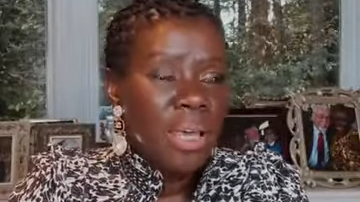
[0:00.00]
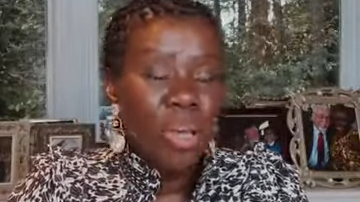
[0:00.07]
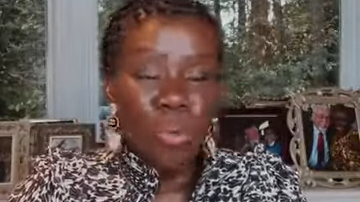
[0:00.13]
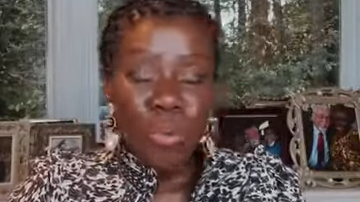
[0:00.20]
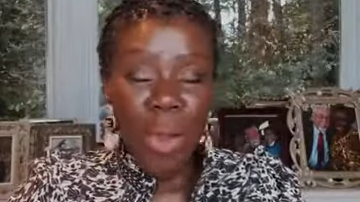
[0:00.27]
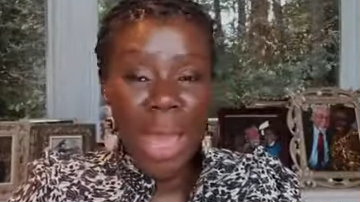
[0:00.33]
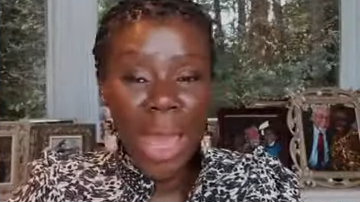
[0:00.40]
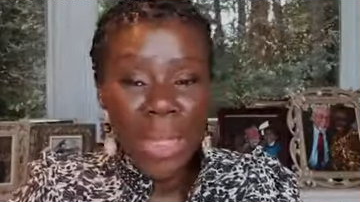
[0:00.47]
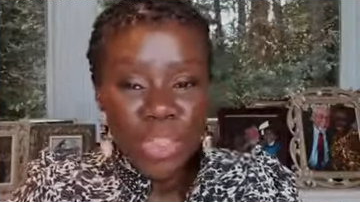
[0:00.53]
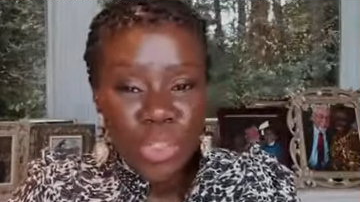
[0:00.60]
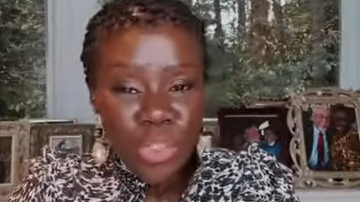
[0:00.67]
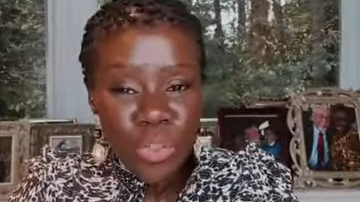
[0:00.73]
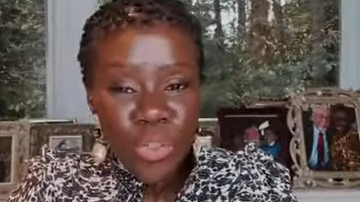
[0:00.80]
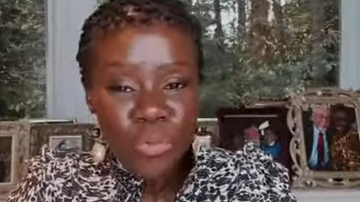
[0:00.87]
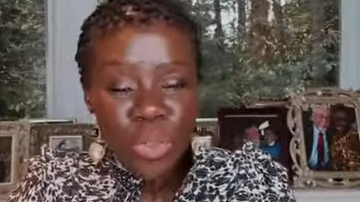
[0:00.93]

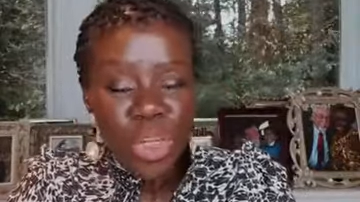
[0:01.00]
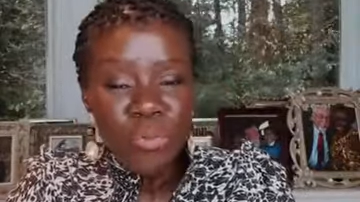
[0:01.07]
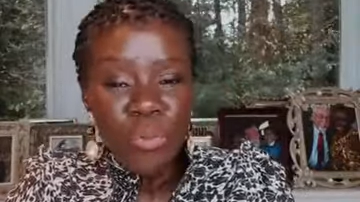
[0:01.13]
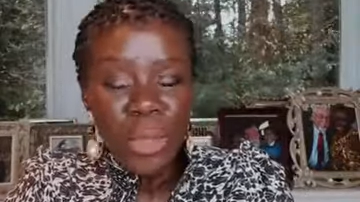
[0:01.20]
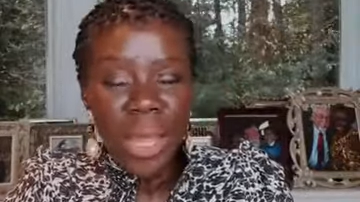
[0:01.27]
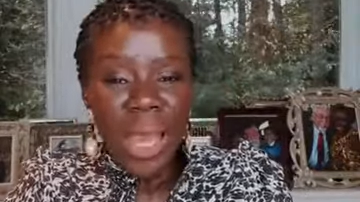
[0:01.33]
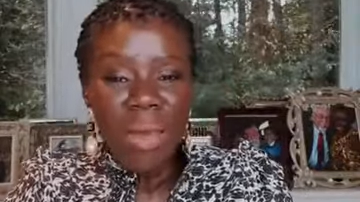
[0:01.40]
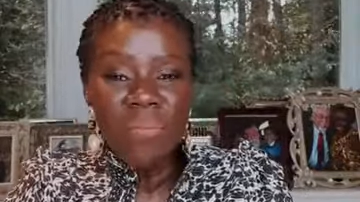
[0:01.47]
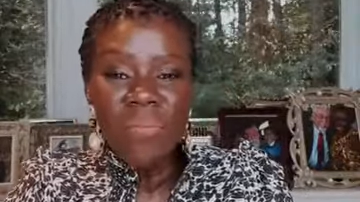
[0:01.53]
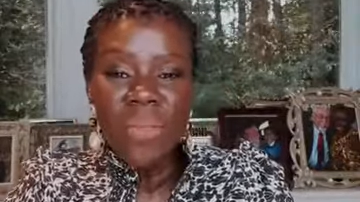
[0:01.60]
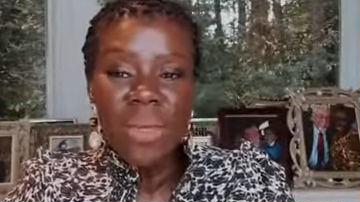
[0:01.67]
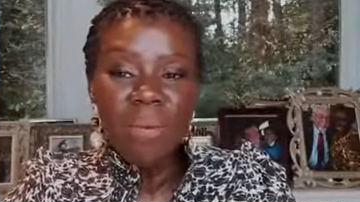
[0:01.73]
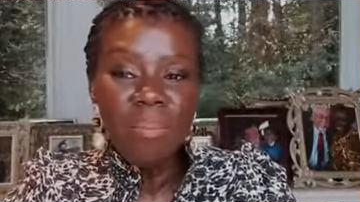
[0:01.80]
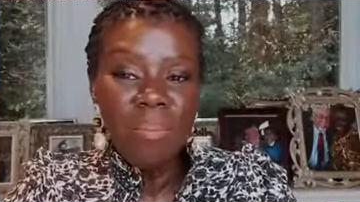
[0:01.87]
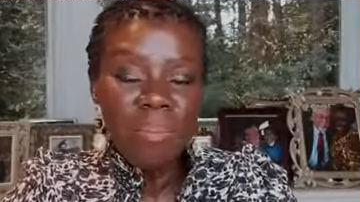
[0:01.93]
grandchildren if we have
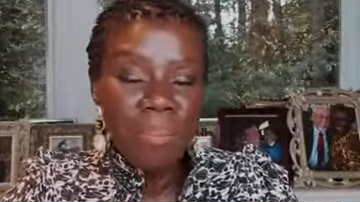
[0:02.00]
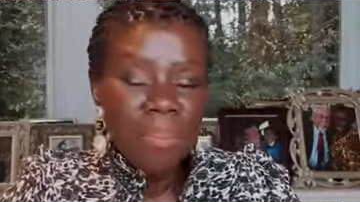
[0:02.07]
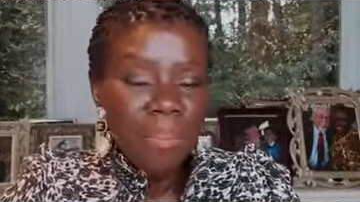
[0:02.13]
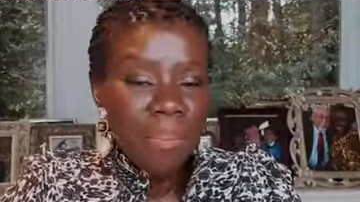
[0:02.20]
them,